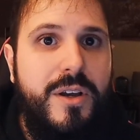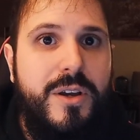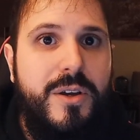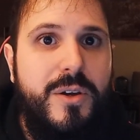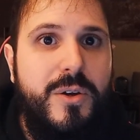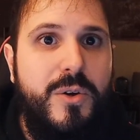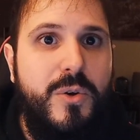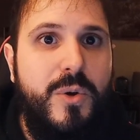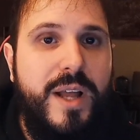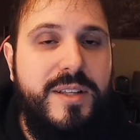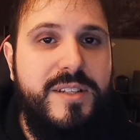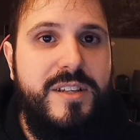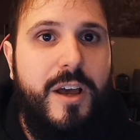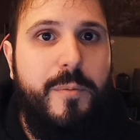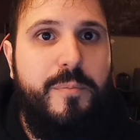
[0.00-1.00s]
who
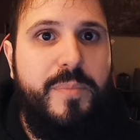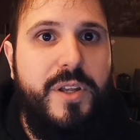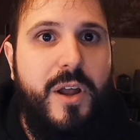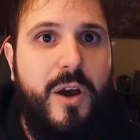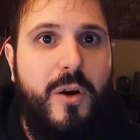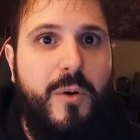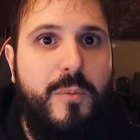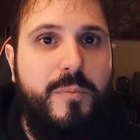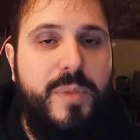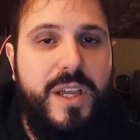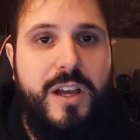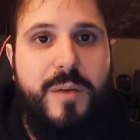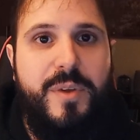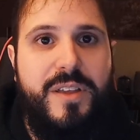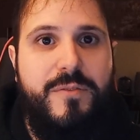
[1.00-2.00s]
ends up,
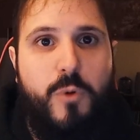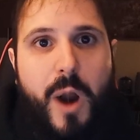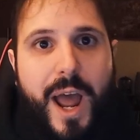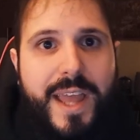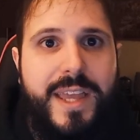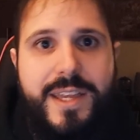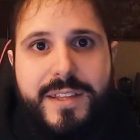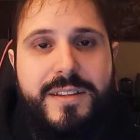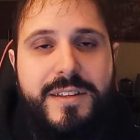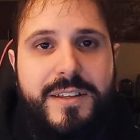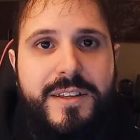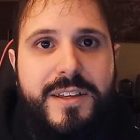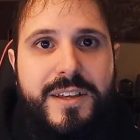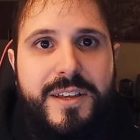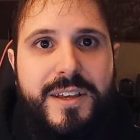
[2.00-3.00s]
becoming Riot,
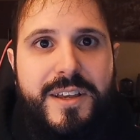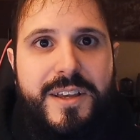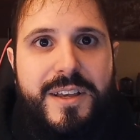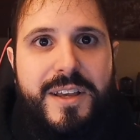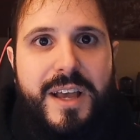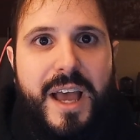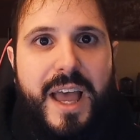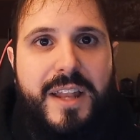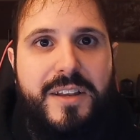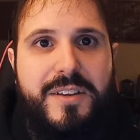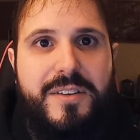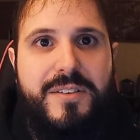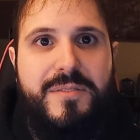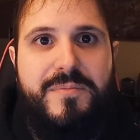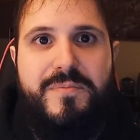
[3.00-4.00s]

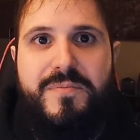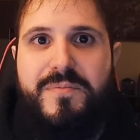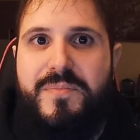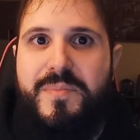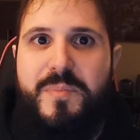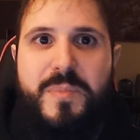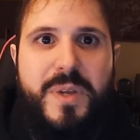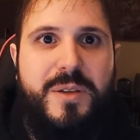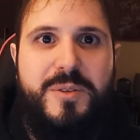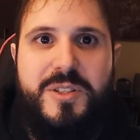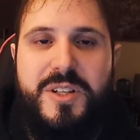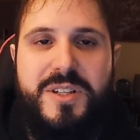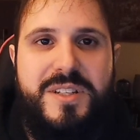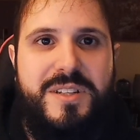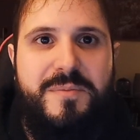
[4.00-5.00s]
and it was
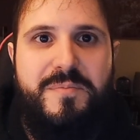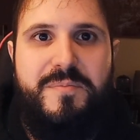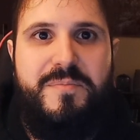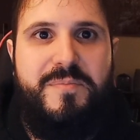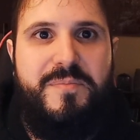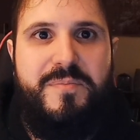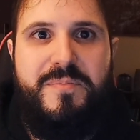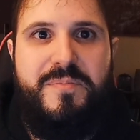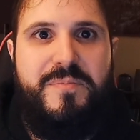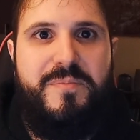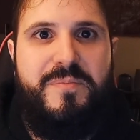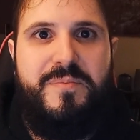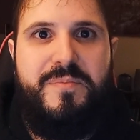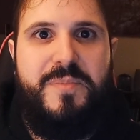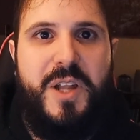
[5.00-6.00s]
just a
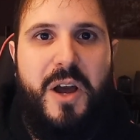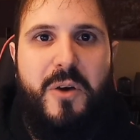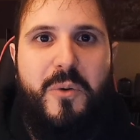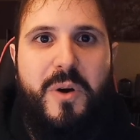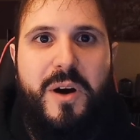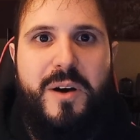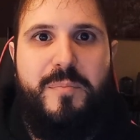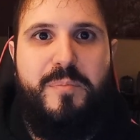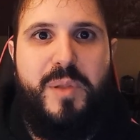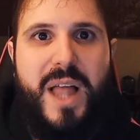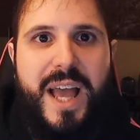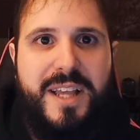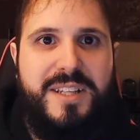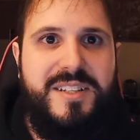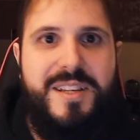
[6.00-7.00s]

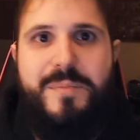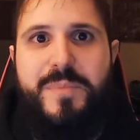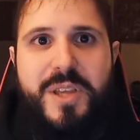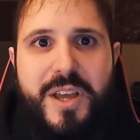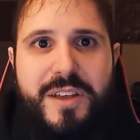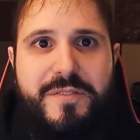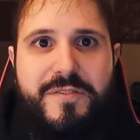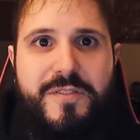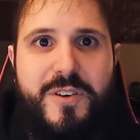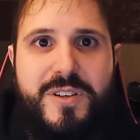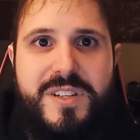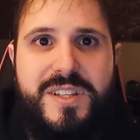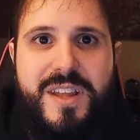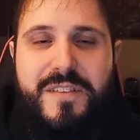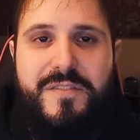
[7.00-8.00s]
black symbiote
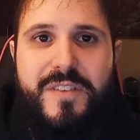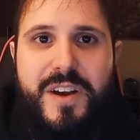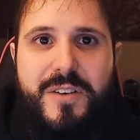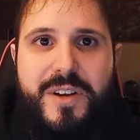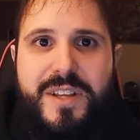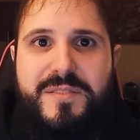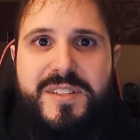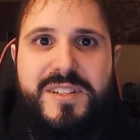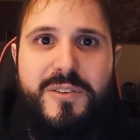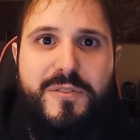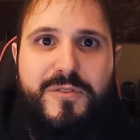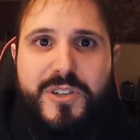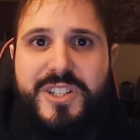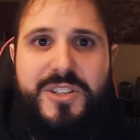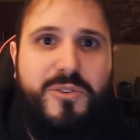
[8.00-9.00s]
versus a very
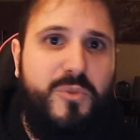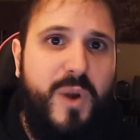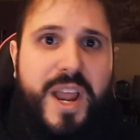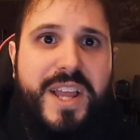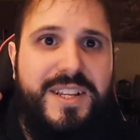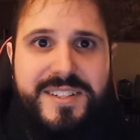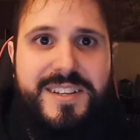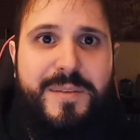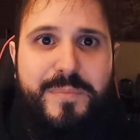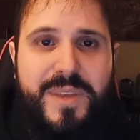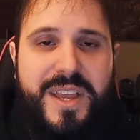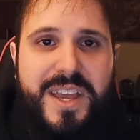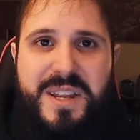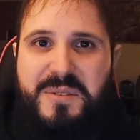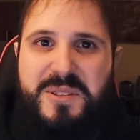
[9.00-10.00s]
silverish gray
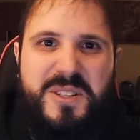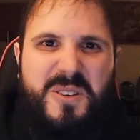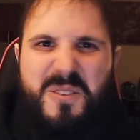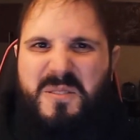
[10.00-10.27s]
symbiote, and it was all